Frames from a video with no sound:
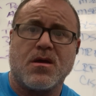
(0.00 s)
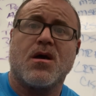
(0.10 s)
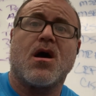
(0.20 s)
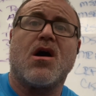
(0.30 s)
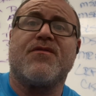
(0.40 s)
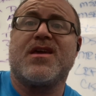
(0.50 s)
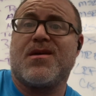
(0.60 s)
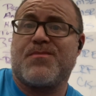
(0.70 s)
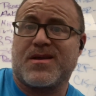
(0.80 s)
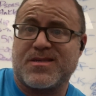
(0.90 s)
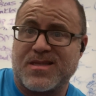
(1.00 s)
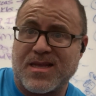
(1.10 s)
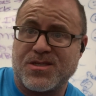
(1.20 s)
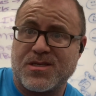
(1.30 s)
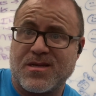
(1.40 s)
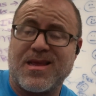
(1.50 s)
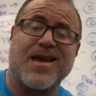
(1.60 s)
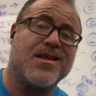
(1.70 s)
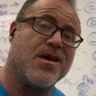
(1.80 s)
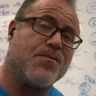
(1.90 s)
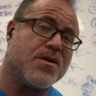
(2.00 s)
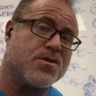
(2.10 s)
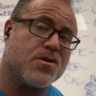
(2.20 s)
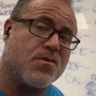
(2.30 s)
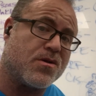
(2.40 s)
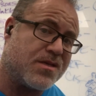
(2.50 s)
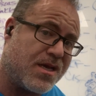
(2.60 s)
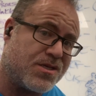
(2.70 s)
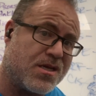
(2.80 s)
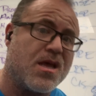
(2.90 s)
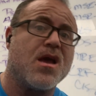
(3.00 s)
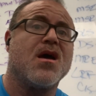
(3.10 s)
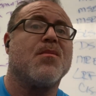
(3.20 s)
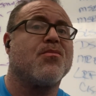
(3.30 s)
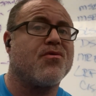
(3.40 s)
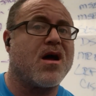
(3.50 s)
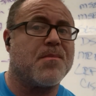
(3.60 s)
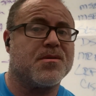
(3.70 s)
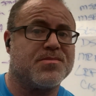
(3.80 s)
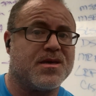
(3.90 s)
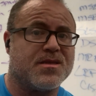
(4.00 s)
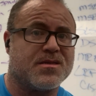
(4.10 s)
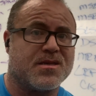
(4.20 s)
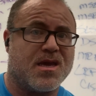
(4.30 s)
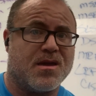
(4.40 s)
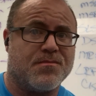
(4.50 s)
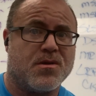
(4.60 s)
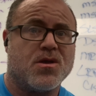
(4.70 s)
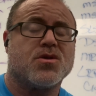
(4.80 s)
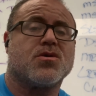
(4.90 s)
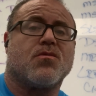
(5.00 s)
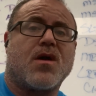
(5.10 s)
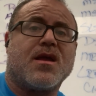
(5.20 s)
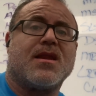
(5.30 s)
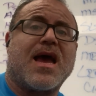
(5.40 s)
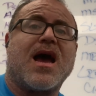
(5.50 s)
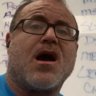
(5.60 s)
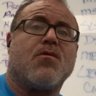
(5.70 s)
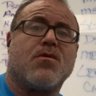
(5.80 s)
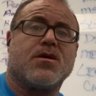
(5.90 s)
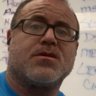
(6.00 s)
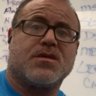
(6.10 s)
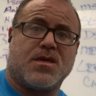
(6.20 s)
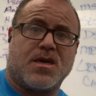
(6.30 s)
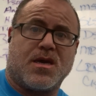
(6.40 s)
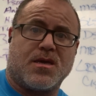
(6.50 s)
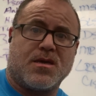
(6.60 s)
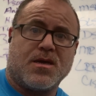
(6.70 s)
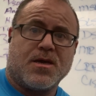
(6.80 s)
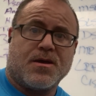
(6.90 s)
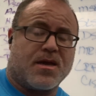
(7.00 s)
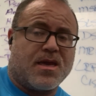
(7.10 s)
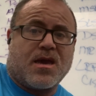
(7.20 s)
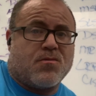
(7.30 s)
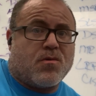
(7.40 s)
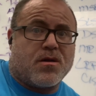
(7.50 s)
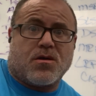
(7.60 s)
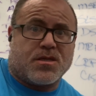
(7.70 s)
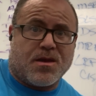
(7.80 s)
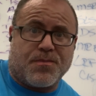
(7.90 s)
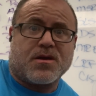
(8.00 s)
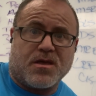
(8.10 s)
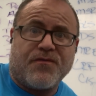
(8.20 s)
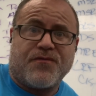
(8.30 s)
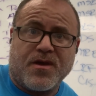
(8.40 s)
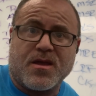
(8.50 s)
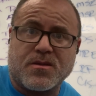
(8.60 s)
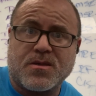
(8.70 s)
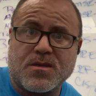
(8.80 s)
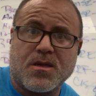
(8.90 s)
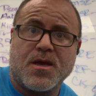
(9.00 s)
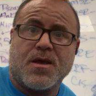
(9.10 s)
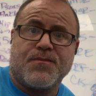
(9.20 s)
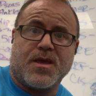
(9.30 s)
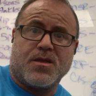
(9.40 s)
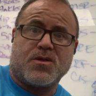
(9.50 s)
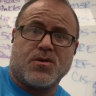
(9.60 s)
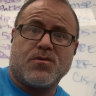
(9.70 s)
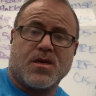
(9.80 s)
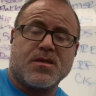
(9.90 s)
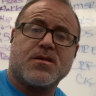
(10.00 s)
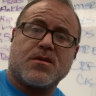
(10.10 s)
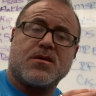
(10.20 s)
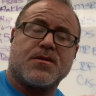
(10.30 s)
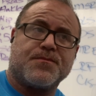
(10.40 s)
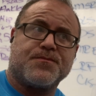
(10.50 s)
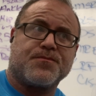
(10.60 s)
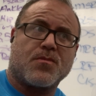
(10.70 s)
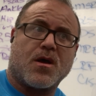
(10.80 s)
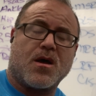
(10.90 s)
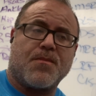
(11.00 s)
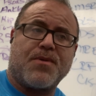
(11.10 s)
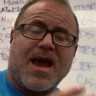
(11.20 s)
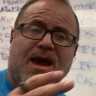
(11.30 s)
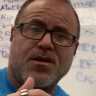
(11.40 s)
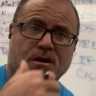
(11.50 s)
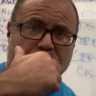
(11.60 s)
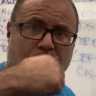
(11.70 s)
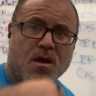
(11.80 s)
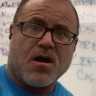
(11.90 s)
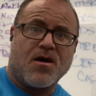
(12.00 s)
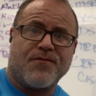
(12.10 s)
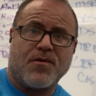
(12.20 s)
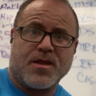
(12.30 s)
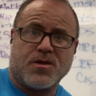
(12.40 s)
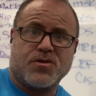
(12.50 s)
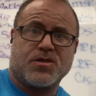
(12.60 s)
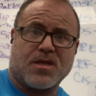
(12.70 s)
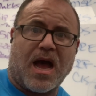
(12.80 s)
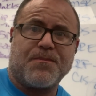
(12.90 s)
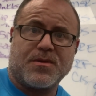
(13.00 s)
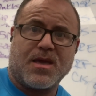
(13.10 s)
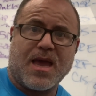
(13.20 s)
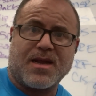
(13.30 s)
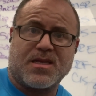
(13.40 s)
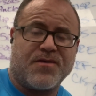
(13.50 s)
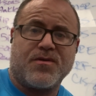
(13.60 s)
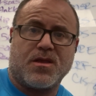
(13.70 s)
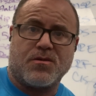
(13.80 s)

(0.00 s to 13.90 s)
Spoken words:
of hip extension and hip internal rotation probably the same. So right now we're seeing, again, what typically fits into this pattern of when you stop the activity, you